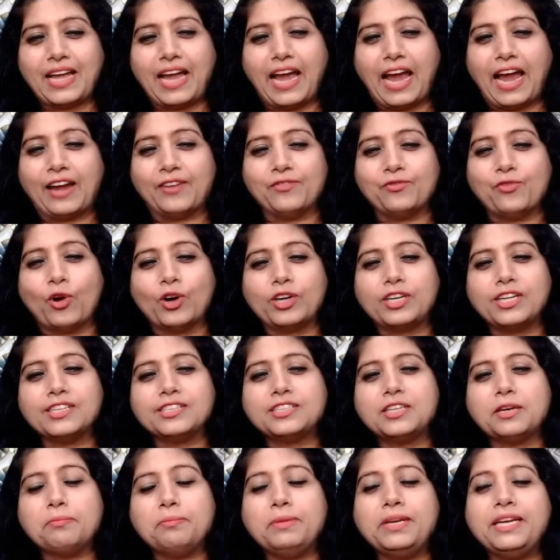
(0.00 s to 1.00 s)
And what is
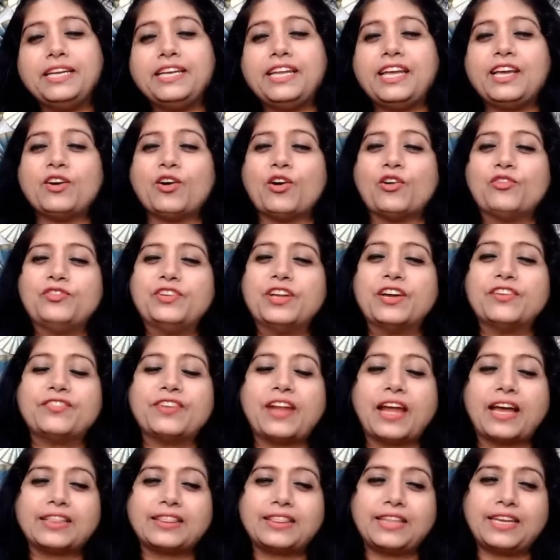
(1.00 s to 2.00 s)
the meaning of
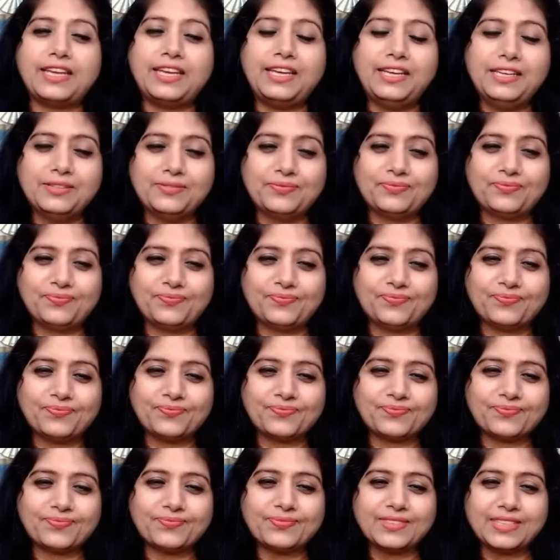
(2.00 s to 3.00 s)
Navratri?
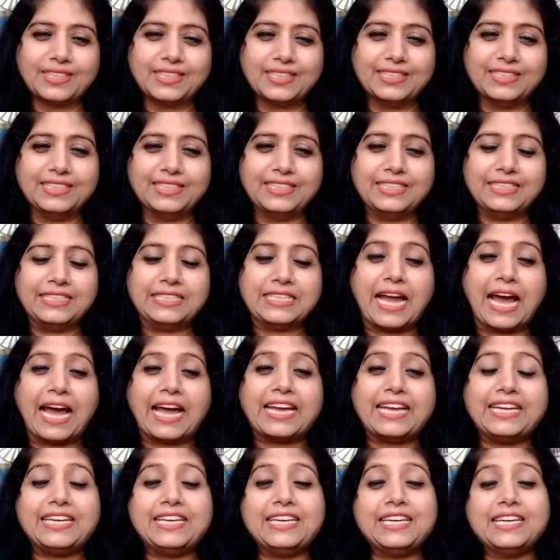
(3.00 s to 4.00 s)
Nine
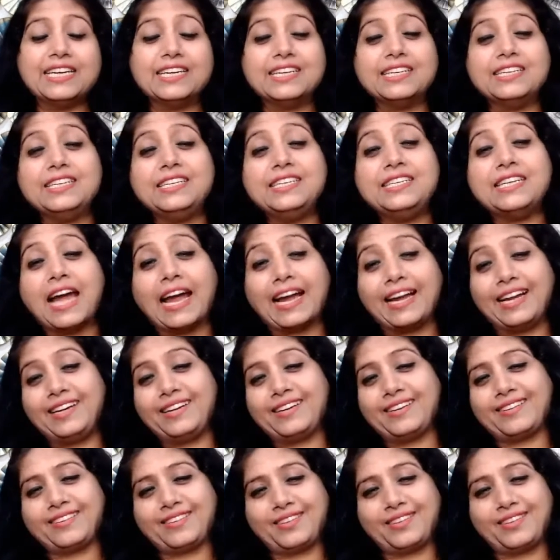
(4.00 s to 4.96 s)
nights.